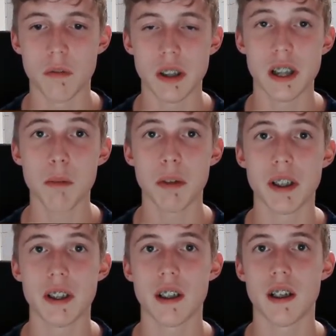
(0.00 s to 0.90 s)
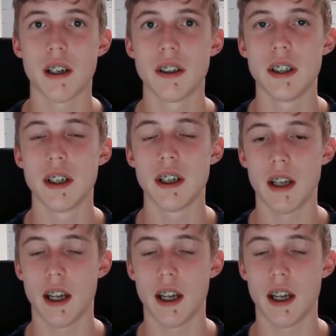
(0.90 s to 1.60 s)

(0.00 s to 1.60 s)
stalemate idea